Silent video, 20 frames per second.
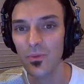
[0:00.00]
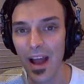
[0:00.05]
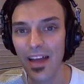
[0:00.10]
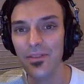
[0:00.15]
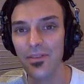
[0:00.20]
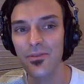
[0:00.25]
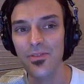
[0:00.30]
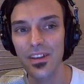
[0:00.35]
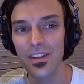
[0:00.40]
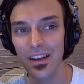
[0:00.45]

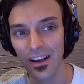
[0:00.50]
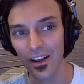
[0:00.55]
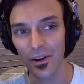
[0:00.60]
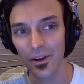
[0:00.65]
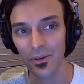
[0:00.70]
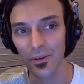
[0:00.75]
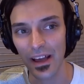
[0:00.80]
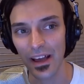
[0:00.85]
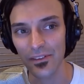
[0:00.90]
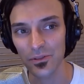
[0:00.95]
rather than
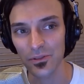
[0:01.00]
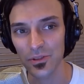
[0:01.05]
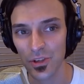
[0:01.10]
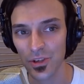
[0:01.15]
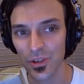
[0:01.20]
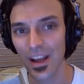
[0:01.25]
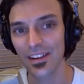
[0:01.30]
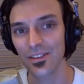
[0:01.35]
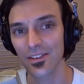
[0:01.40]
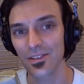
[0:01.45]
low-level
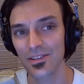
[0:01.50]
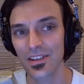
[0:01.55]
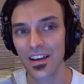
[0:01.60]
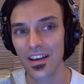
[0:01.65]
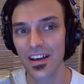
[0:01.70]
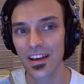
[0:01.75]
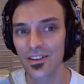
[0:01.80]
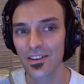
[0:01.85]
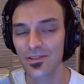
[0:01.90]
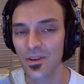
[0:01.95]
traders.